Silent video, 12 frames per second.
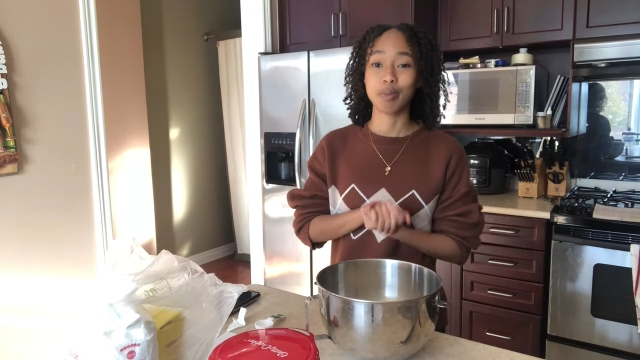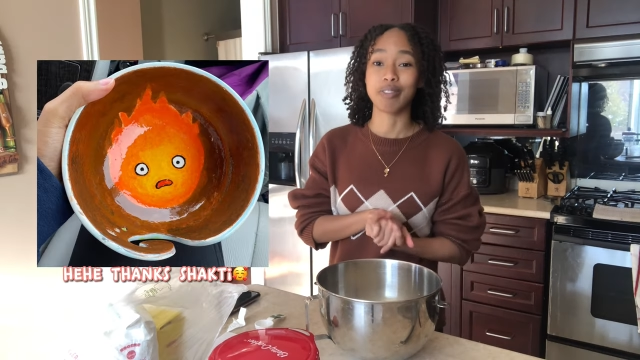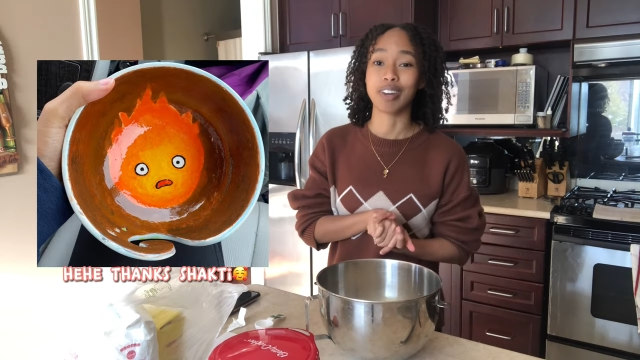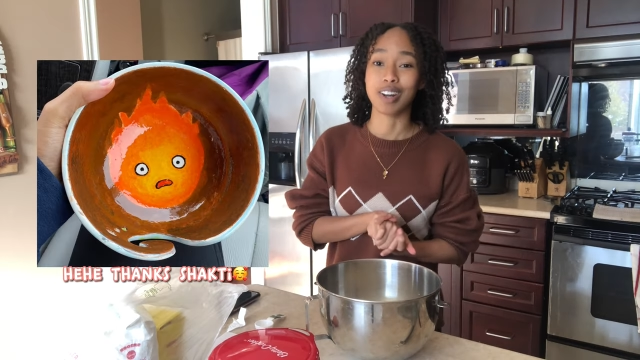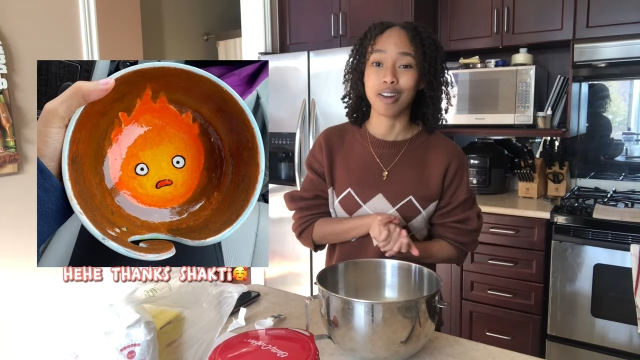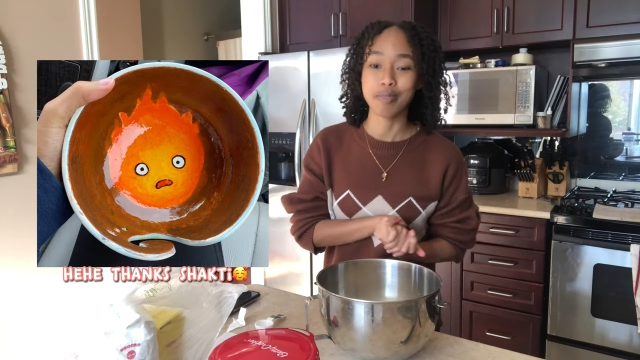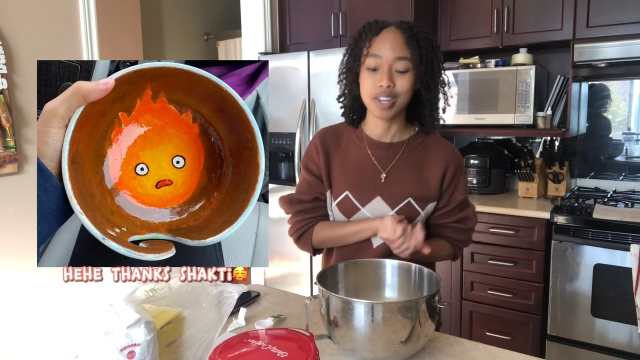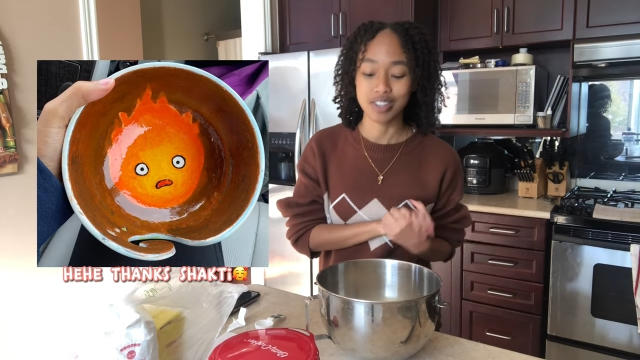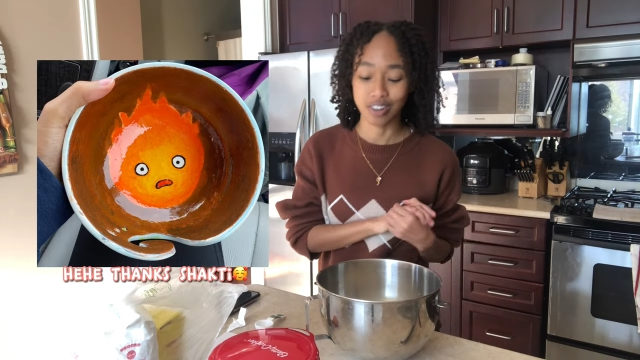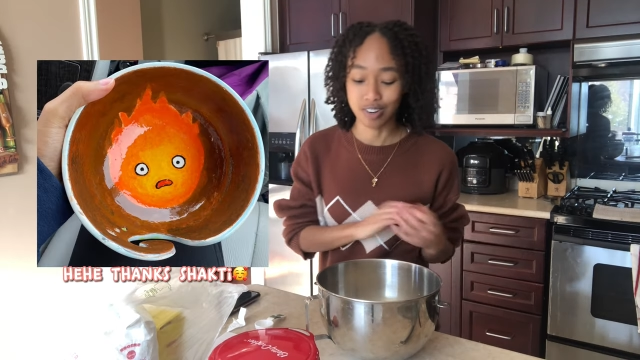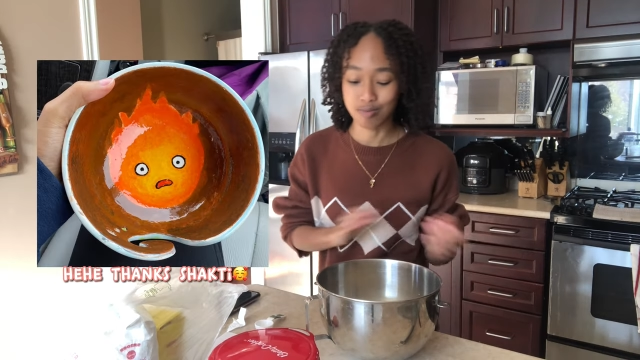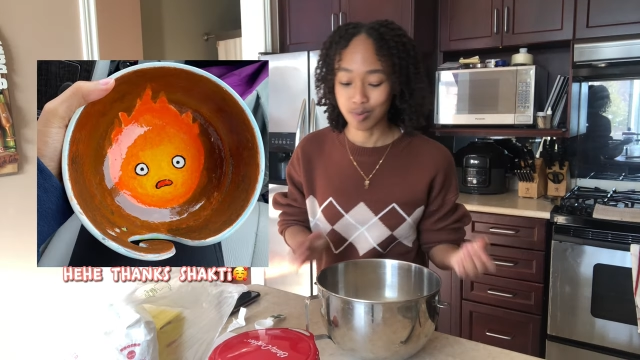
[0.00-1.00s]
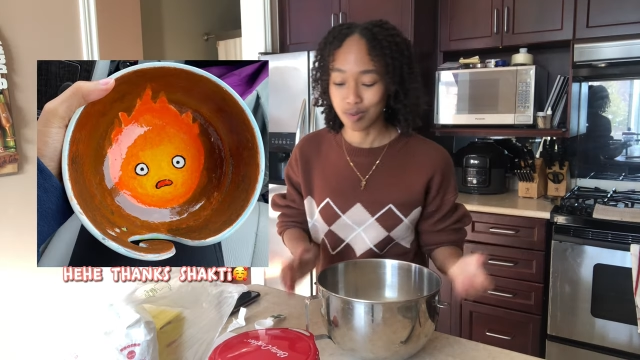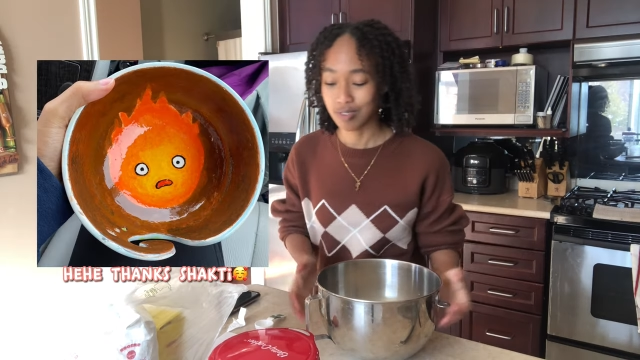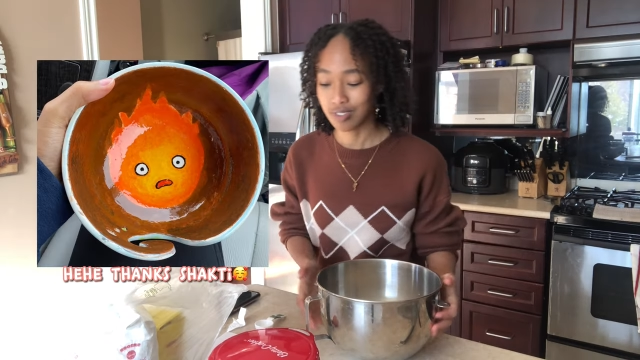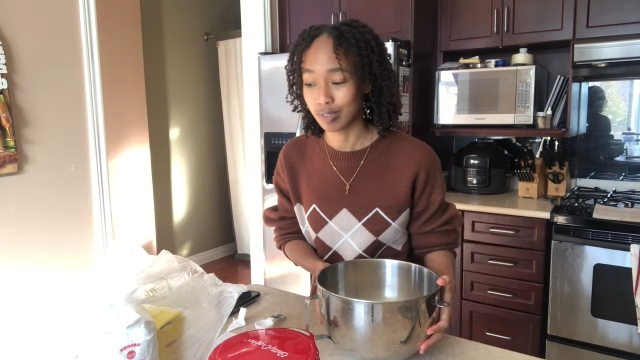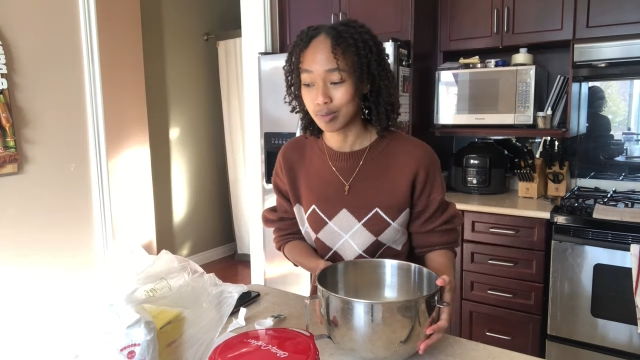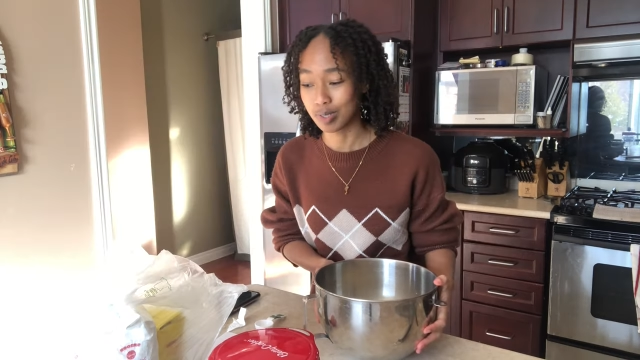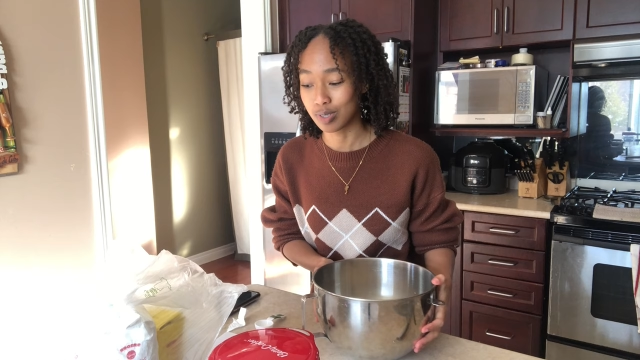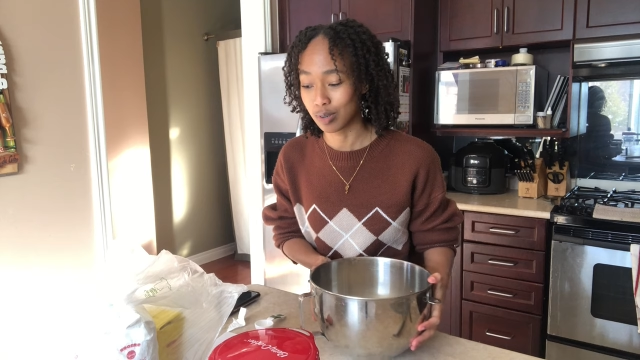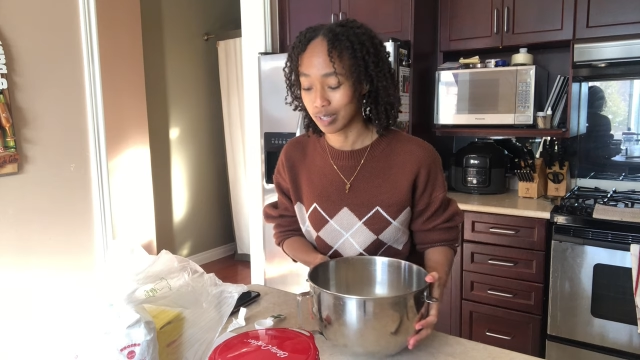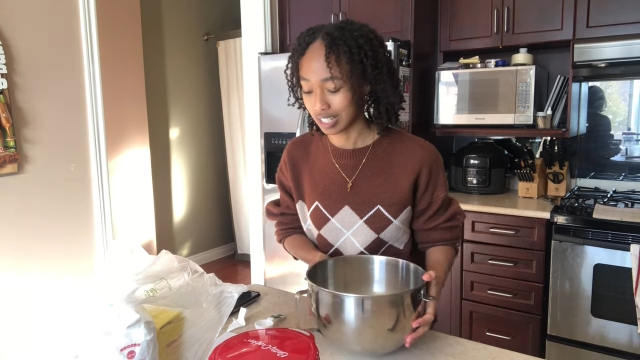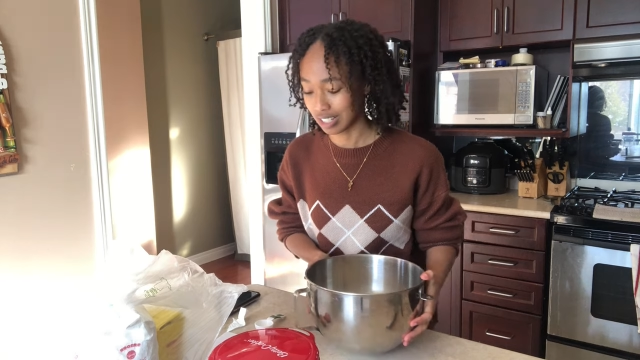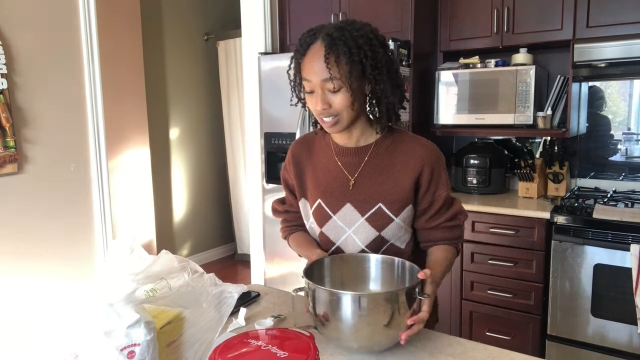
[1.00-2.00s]
my friend got me a yarn bowl. So I'm so
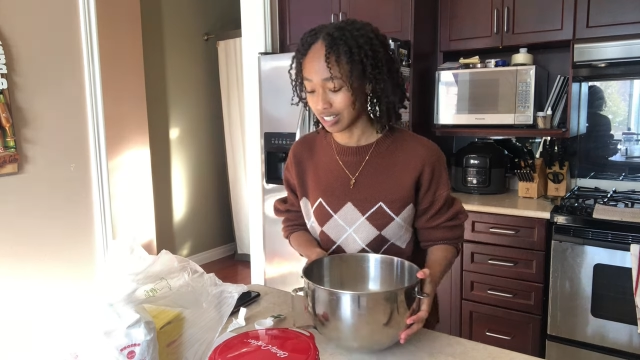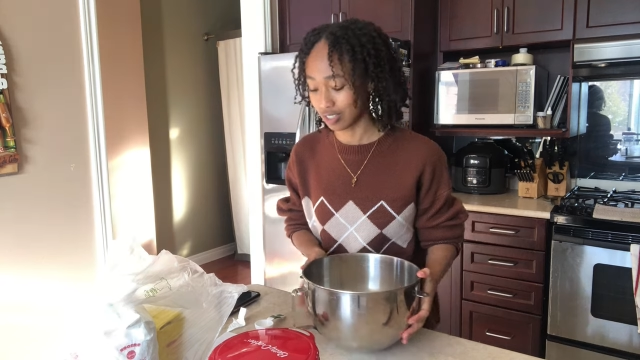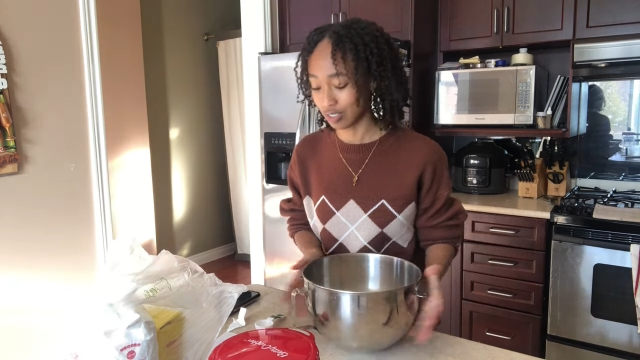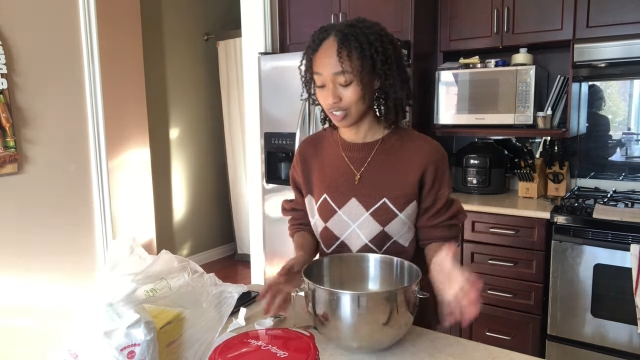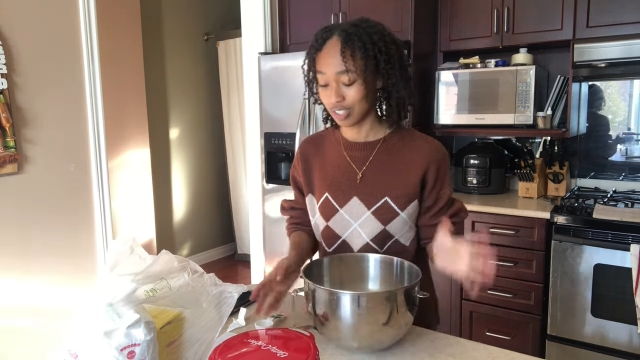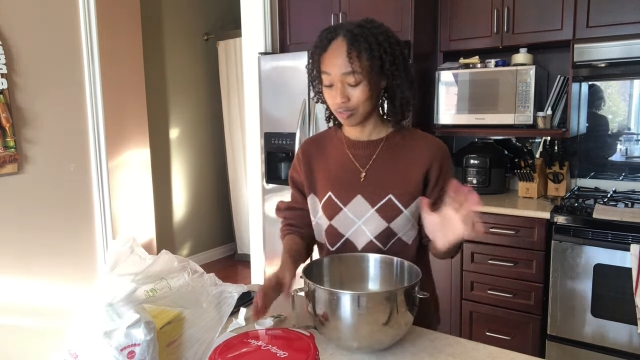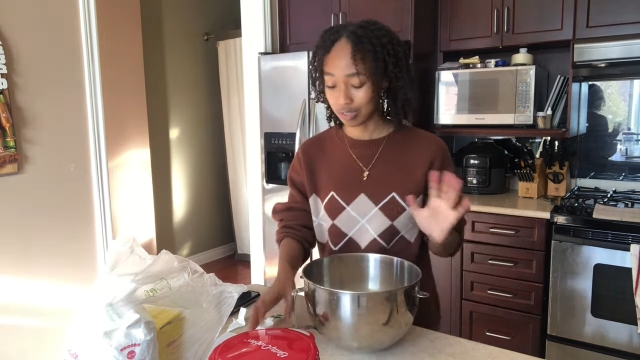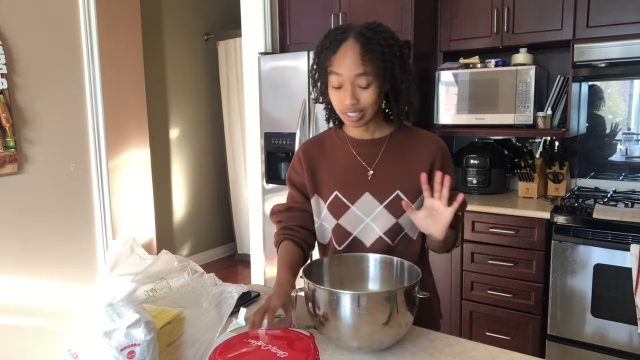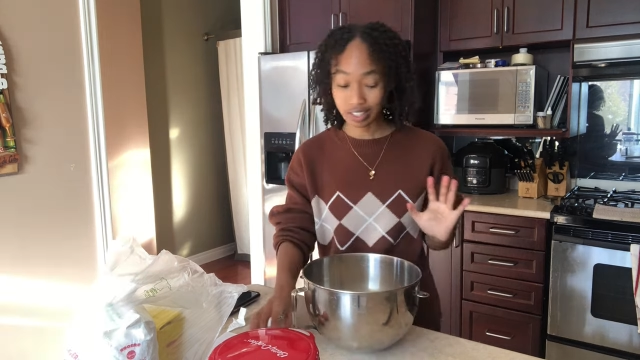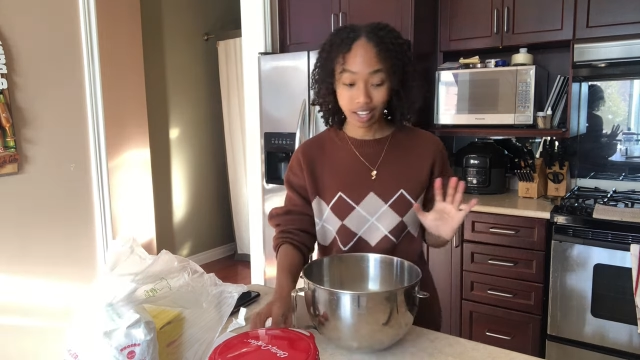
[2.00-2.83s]
excited to start using